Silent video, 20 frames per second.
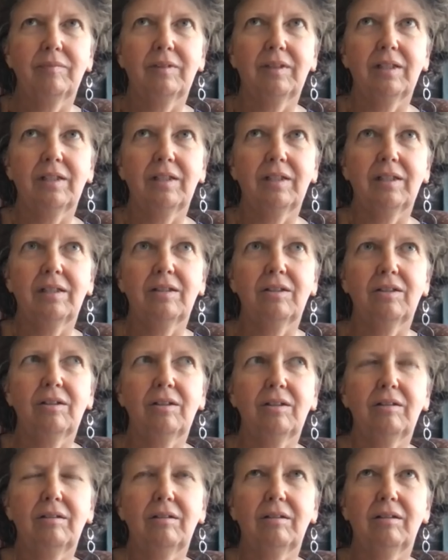the
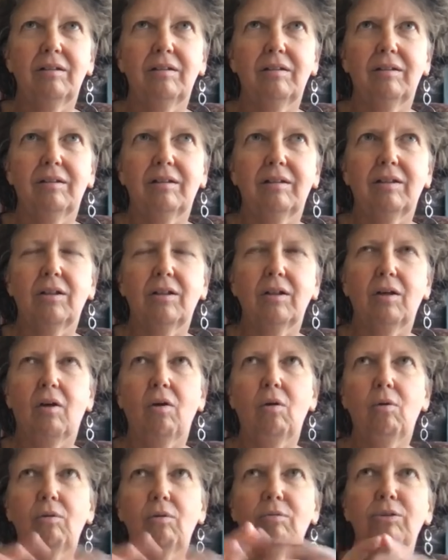
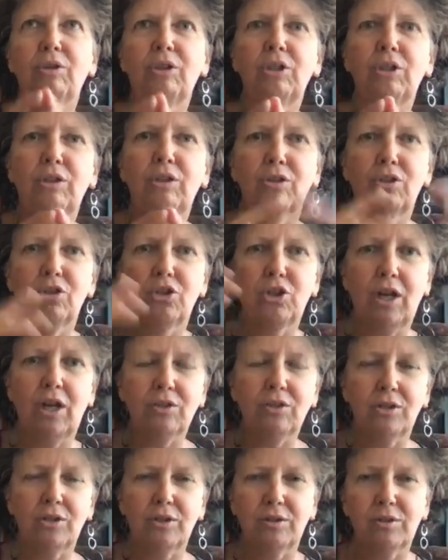whole
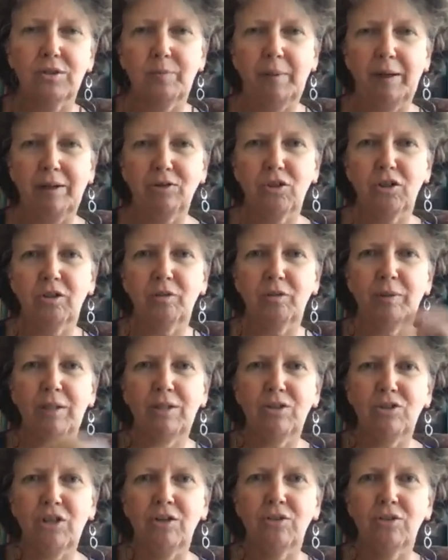gender spectrum
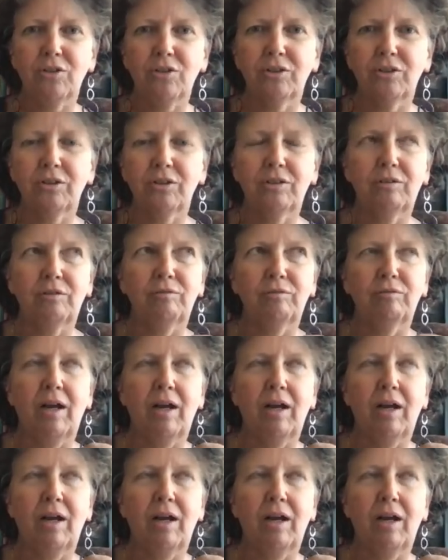and gender